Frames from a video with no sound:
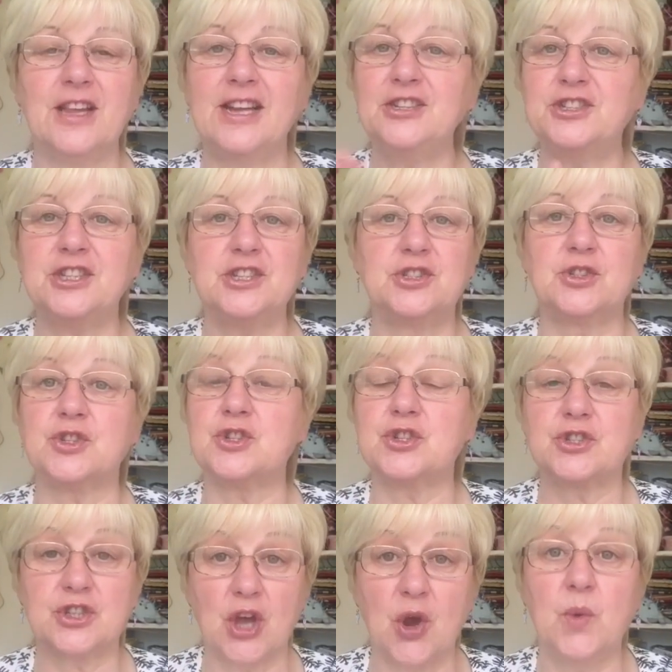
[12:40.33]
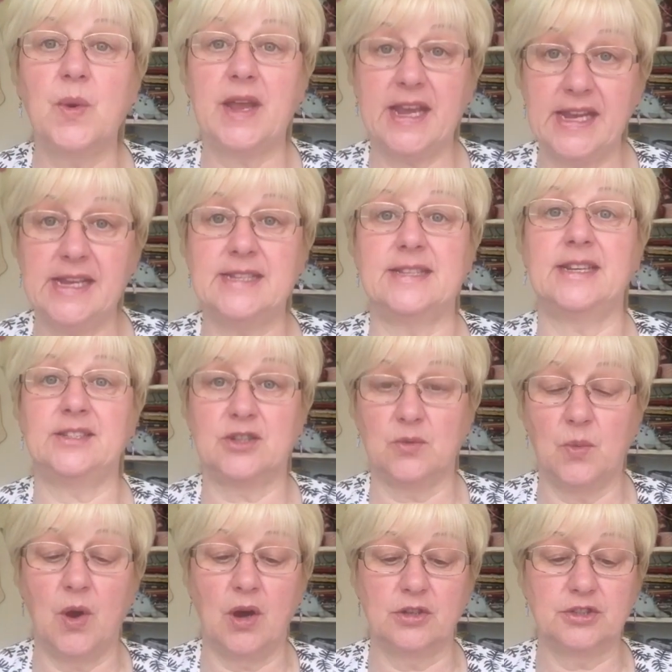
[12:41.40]
and she's just so easy to
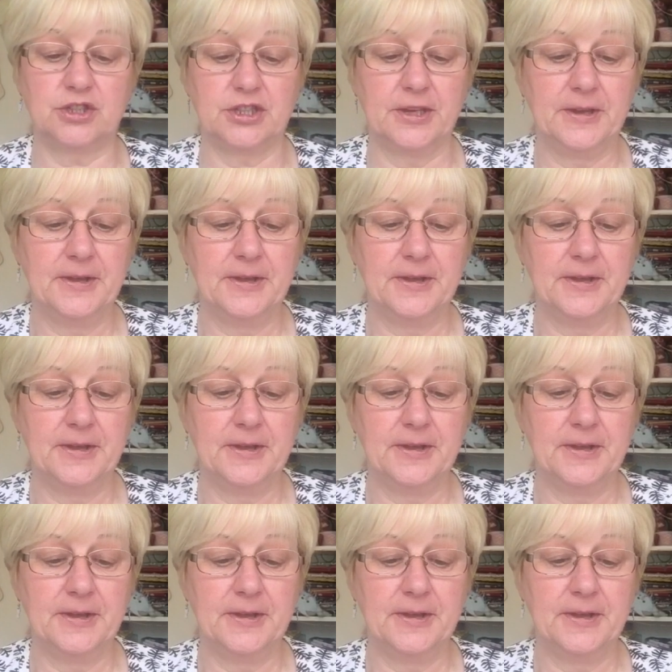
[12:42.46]
watch.